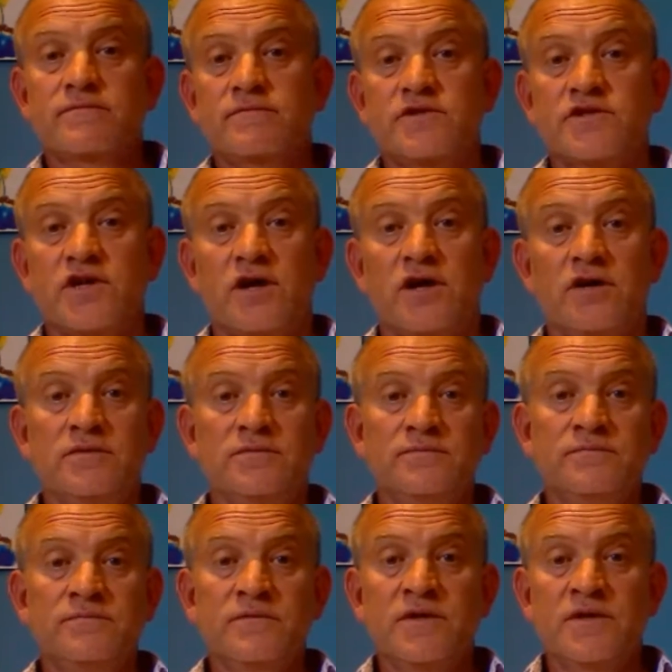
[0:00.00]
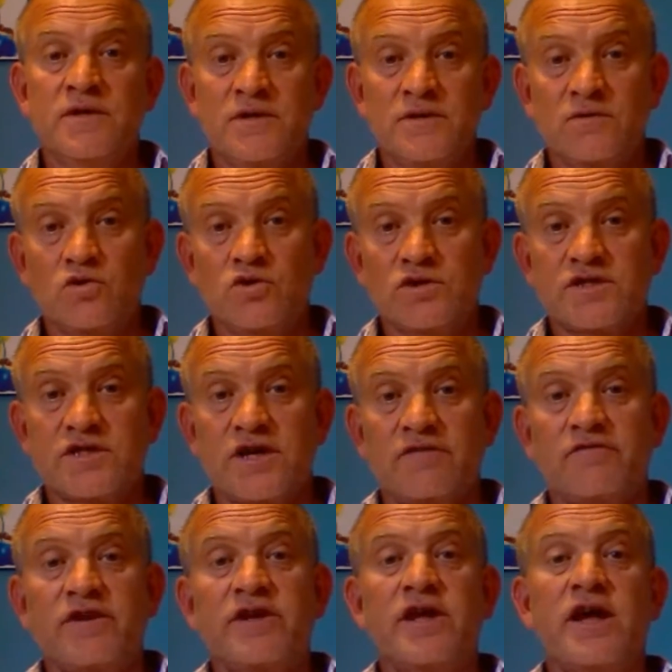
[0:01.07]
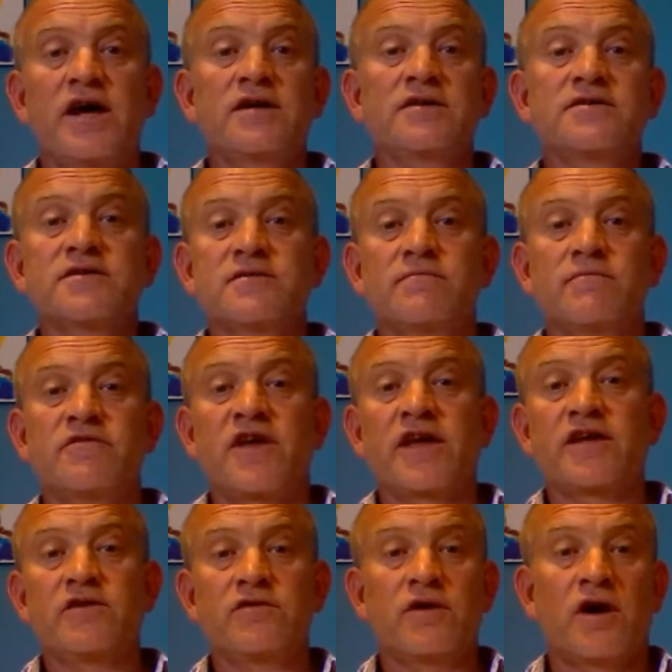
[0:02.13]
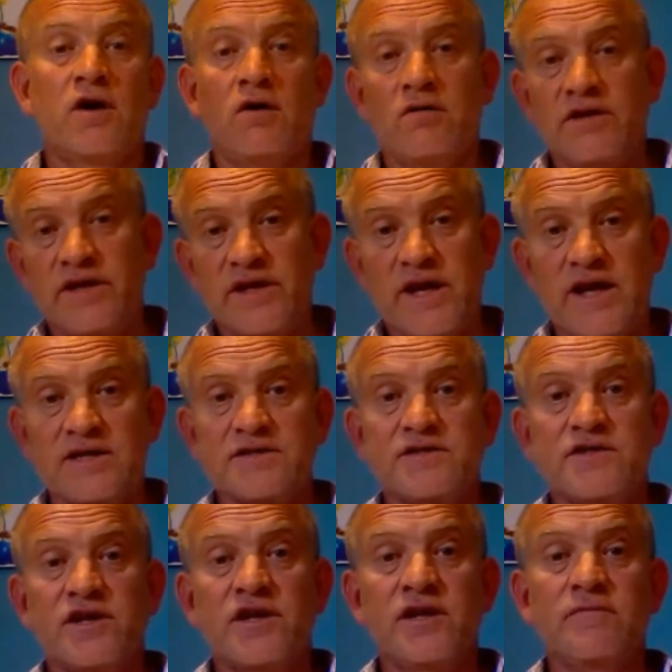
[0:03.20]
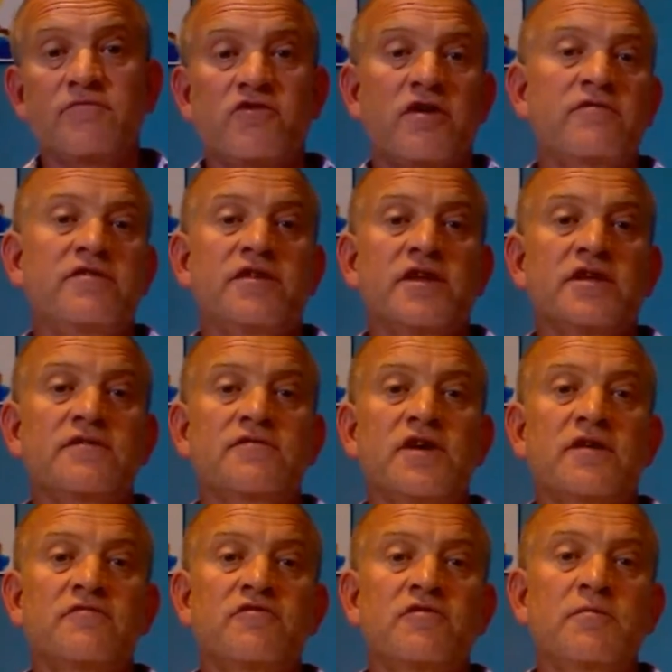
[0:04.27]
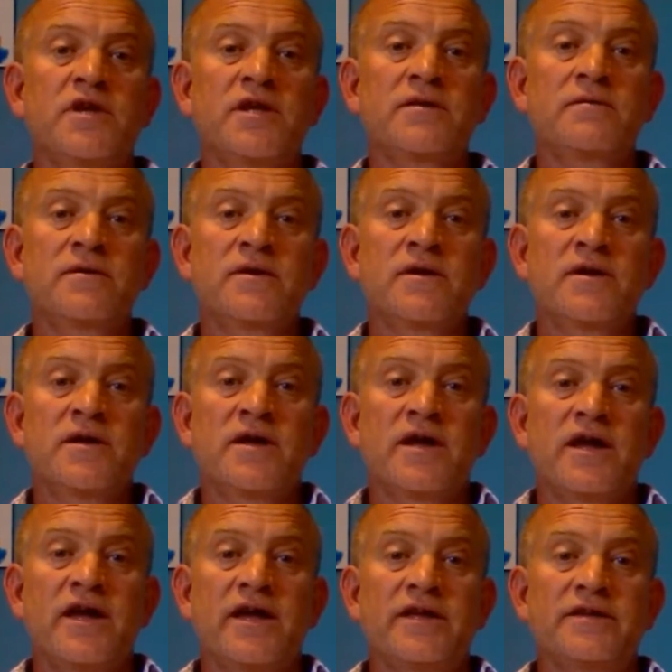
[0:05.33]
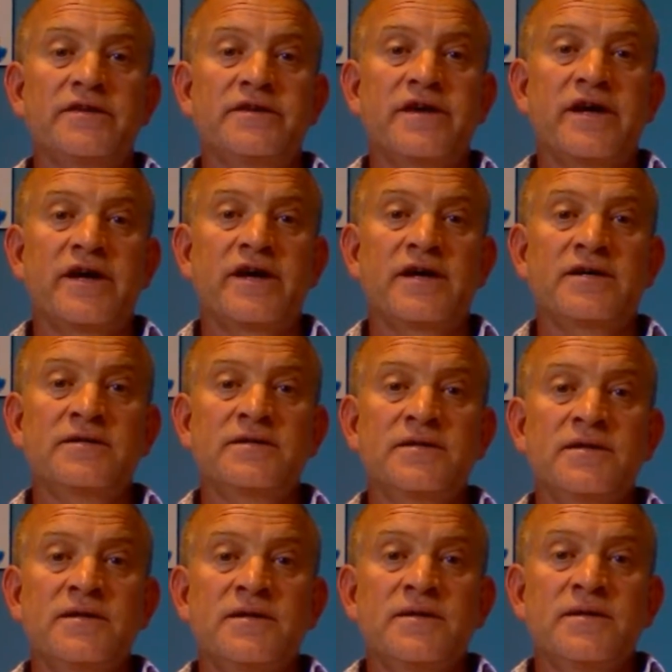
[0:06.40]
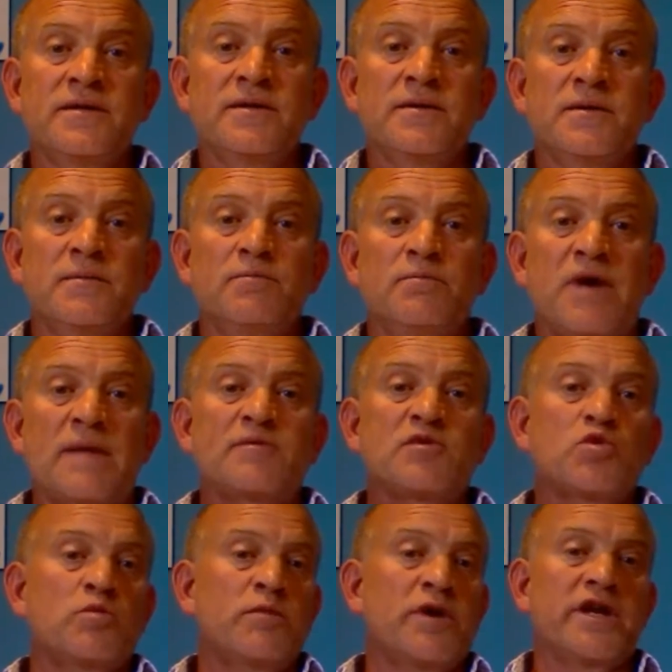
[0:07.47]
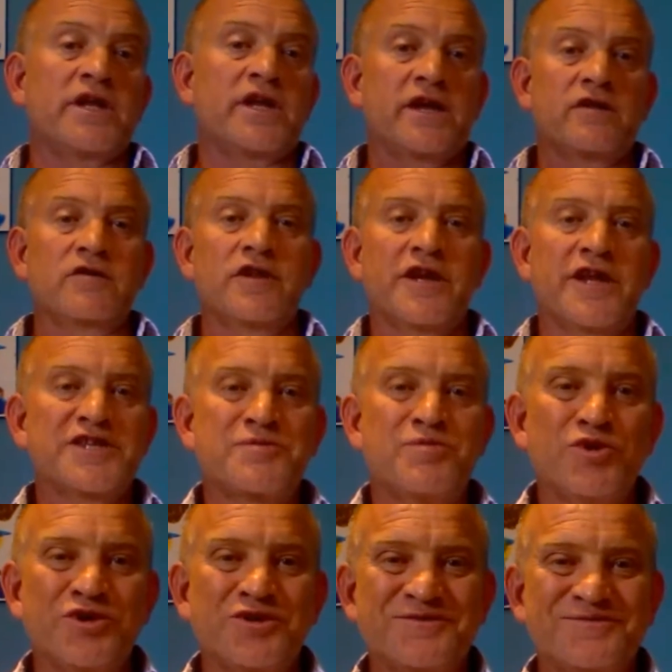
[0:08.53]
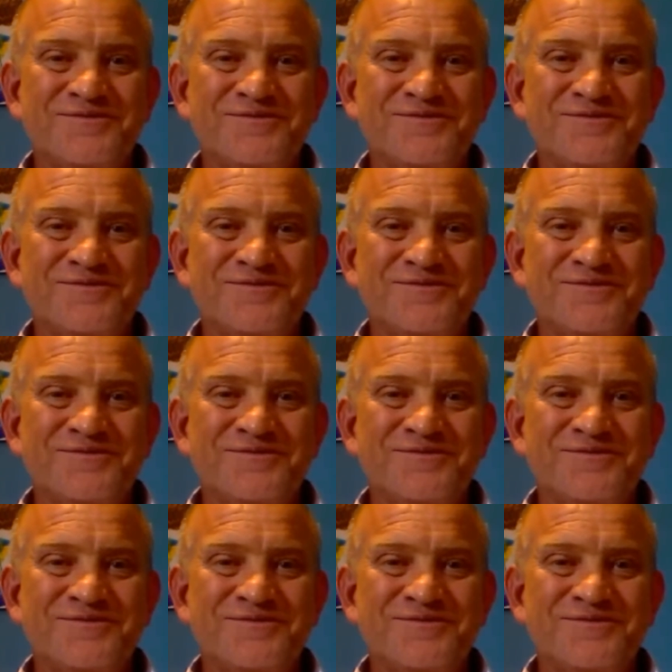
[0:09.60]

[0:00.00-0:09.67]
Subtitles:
So good stuff, InHouse, and thank you the whole InHouse team for everything you've done for me, and perhaps we'll meet again on the next book.